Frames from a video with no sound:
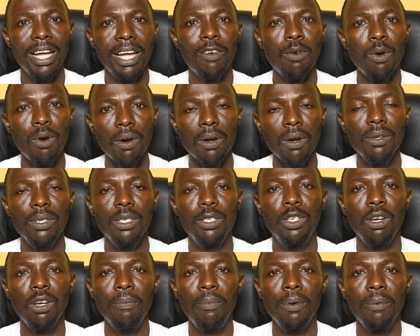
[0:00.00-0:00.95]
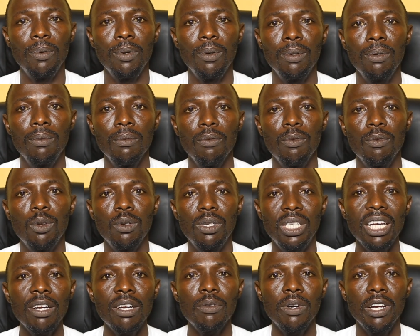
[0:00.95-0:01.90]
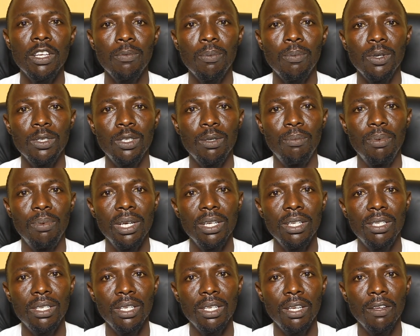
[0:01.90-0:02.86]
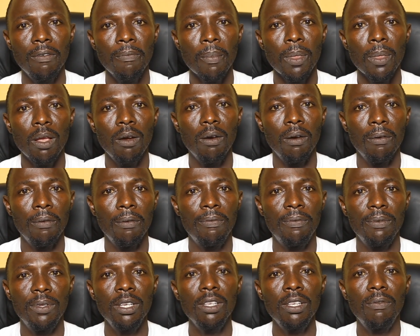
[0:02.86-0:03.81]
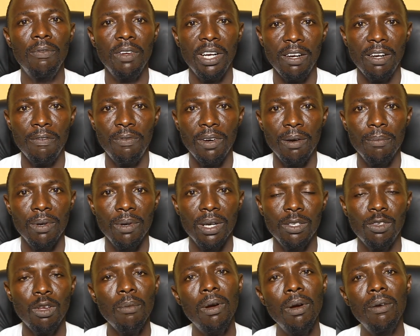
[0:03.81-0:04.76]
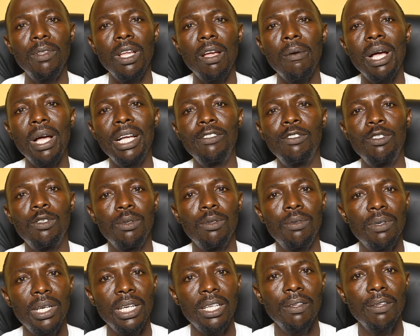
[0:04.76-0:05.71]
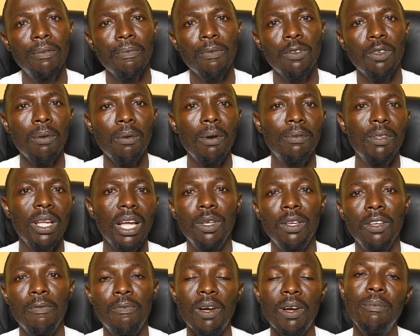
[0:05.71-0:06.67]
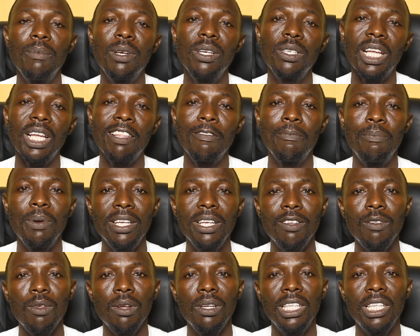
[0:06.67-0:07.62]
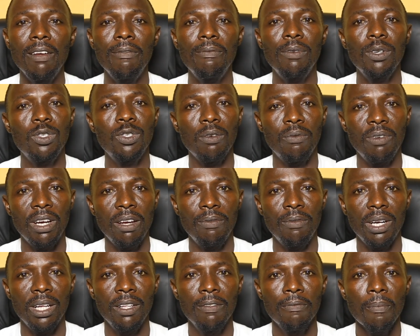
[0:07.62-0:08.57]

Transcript: I call on the Ijaw people to take responsibility of this very family. Some of them have children. Some of them, the families are depending on them for survival.